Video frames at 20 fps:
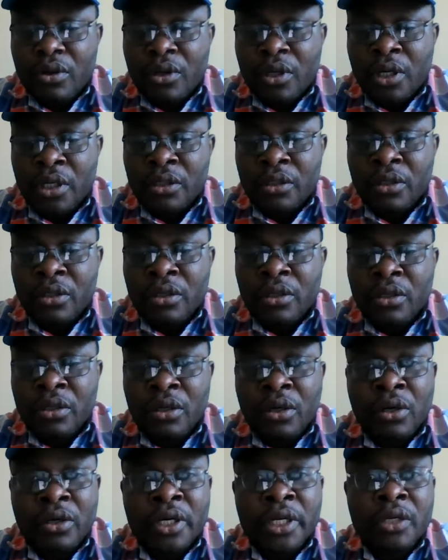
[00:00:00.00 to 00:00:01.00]
and
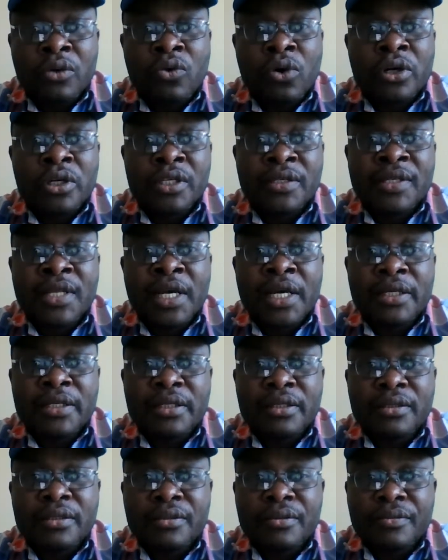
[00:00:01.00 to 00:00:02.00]
already one is
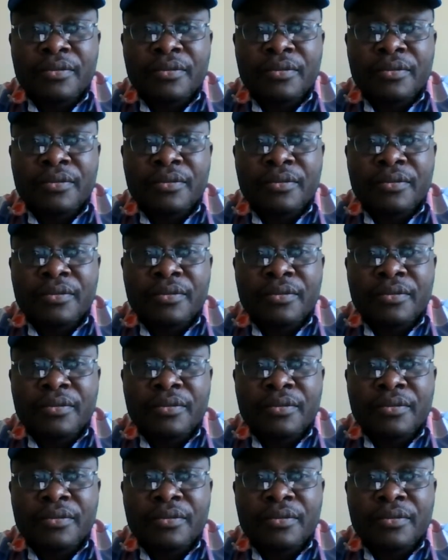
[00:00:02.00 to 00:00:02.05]
dead.